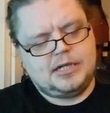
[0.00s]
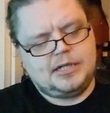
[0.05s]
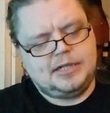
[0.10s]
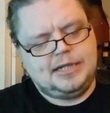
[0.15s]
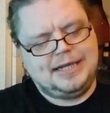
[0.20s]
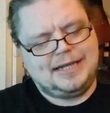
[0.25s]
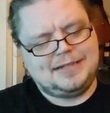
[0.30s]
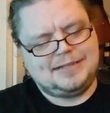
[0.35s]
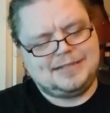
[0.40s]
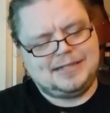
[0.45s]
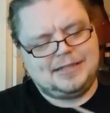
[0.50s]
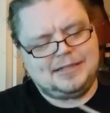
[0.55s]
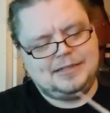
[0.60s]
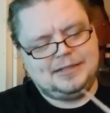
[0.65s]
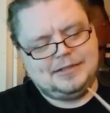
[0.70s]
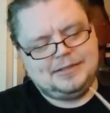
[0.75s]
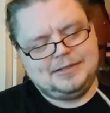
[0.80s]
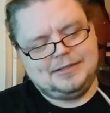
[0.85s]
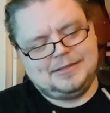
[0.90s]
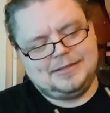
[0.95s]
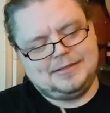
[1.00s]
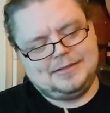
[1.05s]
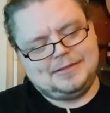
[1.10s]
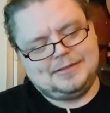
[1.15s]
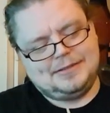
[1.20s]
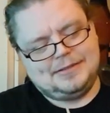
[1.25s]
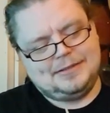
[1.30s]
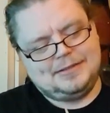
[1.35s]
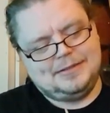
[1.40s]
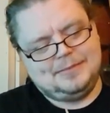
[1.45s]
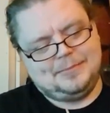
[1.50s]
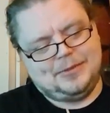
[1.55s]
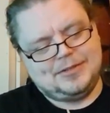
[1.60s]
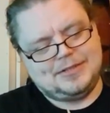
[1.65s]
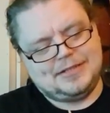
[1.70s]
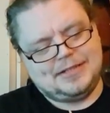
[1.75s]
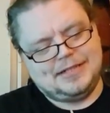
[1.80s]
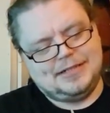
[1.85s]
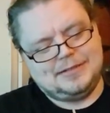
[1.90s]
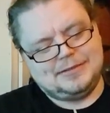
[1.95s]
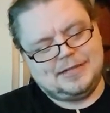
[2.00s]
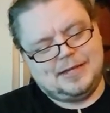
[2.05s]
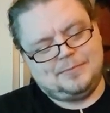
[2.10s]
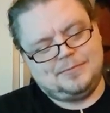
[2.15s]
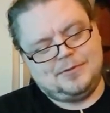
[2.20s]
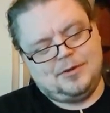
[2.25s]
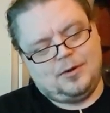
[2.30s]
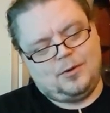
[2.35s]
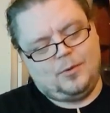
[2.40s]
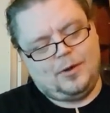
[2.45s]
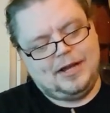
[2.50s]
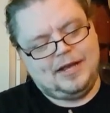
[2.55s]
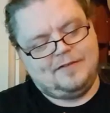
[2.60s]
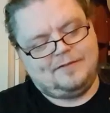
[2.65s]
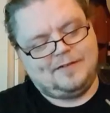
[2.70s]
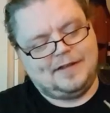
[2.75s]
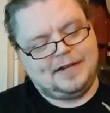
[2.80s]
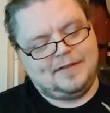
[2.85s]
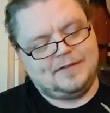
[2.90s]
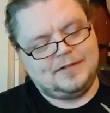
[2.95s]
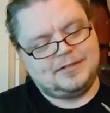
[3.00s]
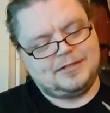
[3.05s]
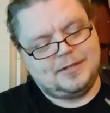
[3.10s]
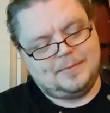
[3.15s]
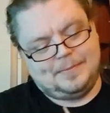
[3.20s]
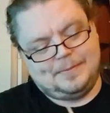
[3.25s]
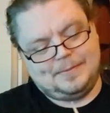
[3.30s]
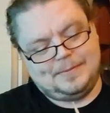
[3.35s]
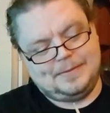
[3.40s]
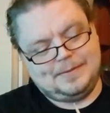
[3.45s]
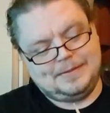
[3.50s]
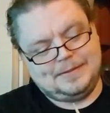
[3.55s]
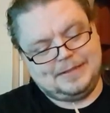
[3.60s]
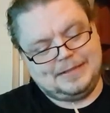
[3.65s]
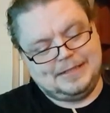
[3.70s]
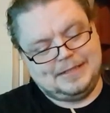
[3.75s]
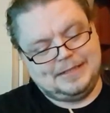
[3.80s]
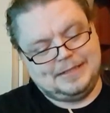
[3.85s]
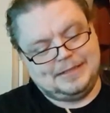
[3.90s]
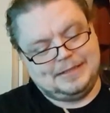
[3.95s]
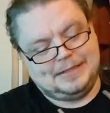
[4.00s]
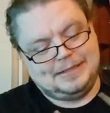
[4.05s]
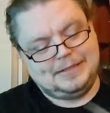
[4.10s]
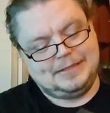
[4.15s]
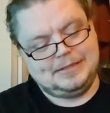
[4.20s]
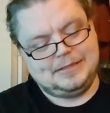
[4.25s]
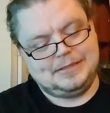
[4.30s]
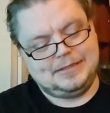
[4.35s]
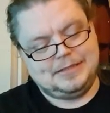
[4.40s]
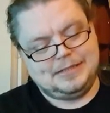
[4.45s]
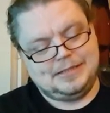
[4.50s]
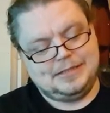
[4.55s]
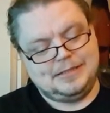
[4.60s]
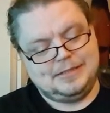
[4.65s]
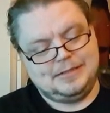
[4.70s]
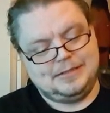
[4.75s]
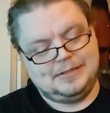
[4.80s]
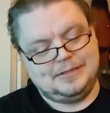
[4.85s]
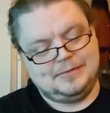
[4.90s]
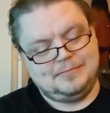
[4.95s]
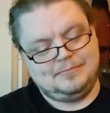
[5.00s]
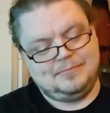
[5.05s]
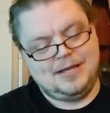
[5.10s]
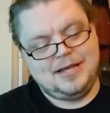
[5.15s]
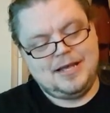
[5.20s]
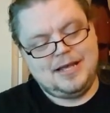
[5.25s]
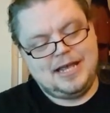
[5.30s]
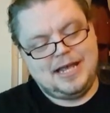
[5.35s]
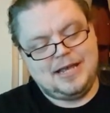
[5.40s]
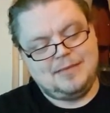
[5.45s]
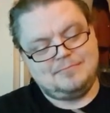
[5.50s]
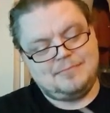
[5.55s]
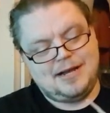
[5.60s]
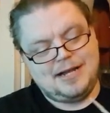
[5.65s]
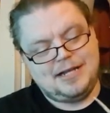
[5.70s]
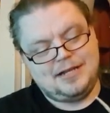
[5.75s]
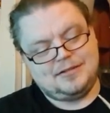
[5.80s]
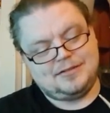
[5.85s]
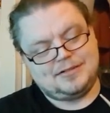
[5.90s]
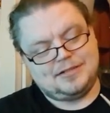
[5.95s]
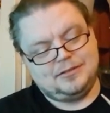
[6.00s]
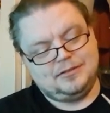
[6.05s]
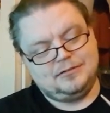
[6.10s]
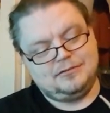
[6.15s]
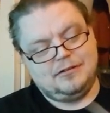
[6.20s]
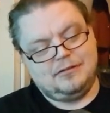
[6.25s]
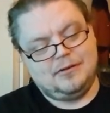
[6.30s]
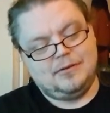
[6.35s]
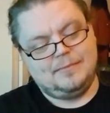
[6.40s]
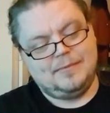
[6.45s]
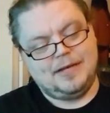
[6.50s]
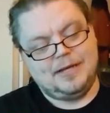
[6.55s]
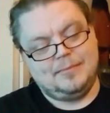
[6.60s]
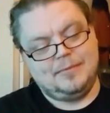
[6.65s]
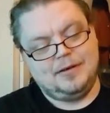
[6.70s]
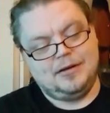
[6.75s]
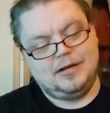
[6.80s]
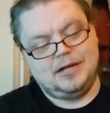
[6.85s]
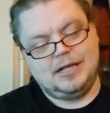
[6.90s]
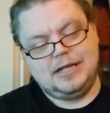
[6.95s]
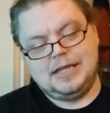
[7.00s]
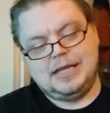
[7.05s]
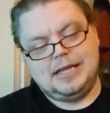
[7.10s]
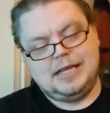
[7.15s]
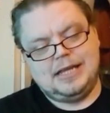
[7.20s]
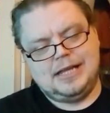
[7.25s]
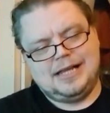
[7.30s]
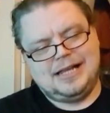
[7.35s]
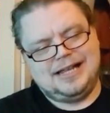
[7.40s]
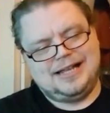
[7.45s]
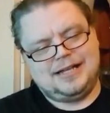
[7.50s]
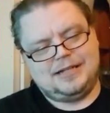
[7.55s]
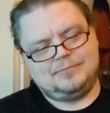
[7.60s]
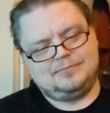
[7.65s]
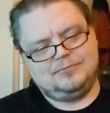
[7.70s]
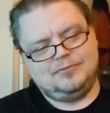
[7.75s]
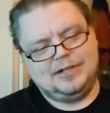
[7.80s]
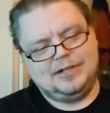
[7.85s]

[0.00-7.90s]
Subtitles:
You can tell, boys and girls, that I'm not quite a fan of this ship, can't you? It might still grow on me, but I'm